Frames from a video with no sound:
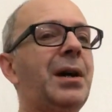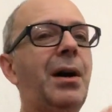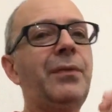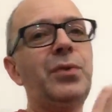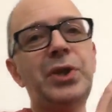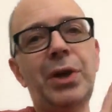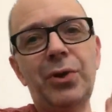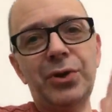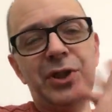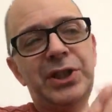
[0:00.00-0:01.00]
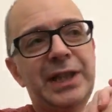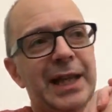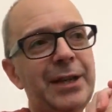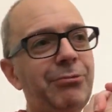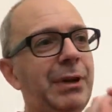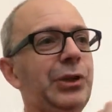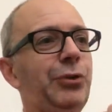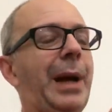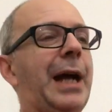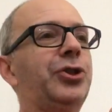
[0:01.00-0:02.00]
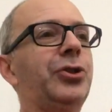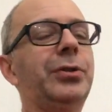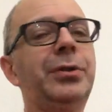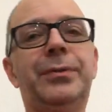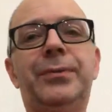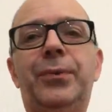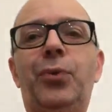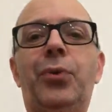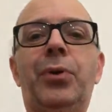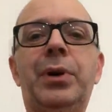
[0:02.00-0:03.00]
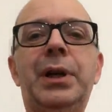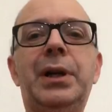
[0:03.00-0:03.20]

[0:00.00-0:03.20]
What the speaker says: I've also got a secret little passion for